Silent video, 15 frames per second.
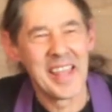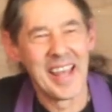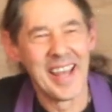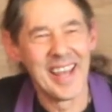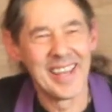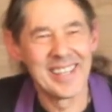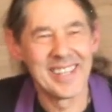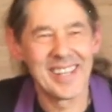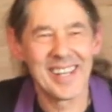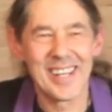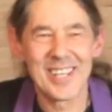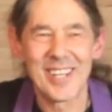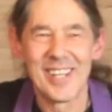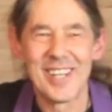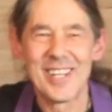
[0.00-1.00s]

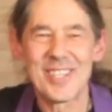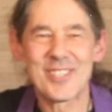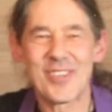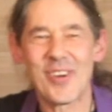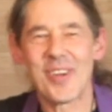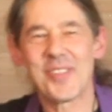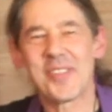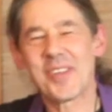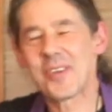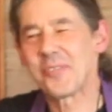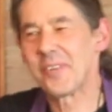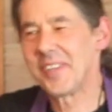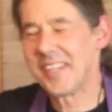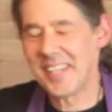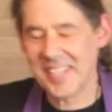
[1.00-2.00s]
And so I think
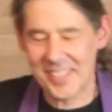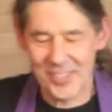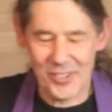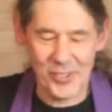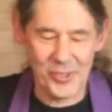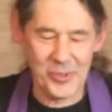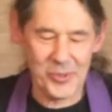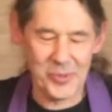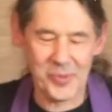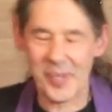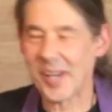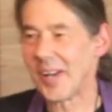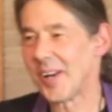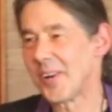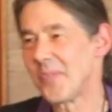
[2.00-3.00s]
we need
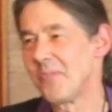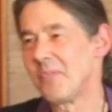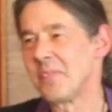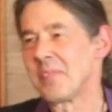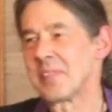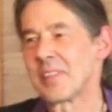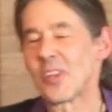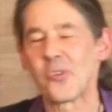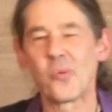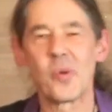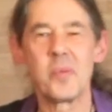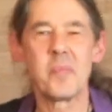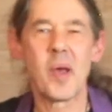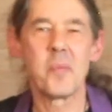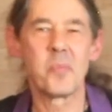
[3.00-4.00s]
to
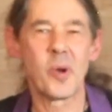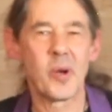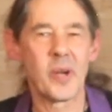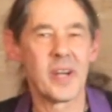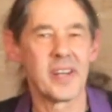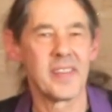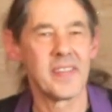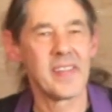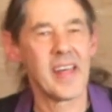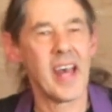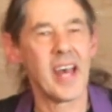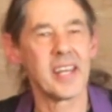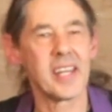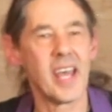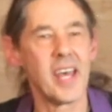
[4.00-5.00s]
remember
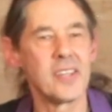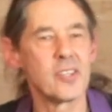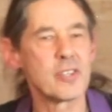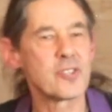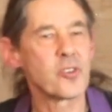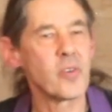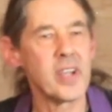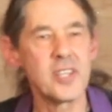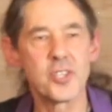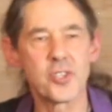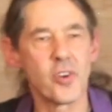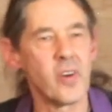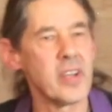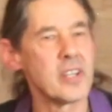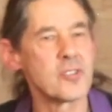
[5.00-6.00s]
that. And there's great
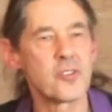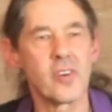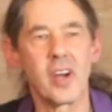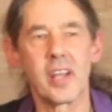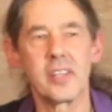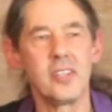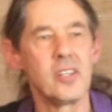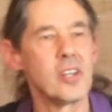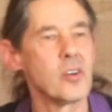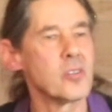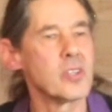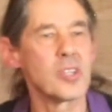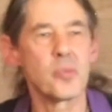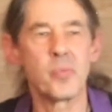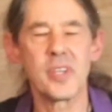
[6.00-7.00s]
joy in trying. You know,
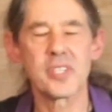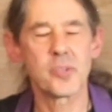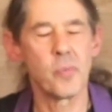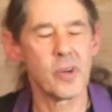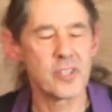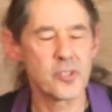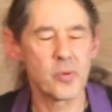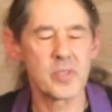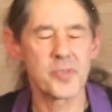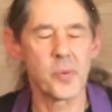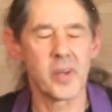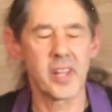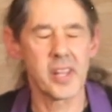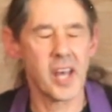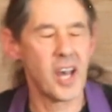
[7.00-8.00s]
the Peace March was
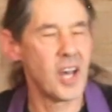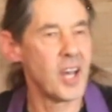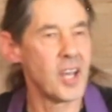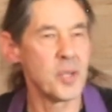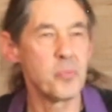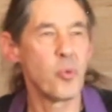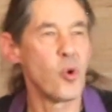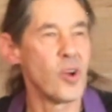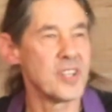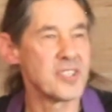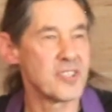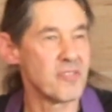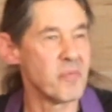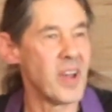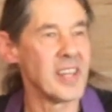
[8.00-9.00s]
one of the high
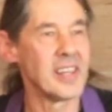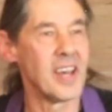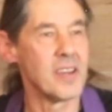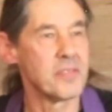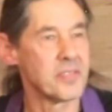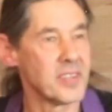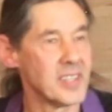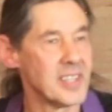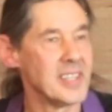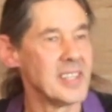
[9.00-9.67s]
points of my life.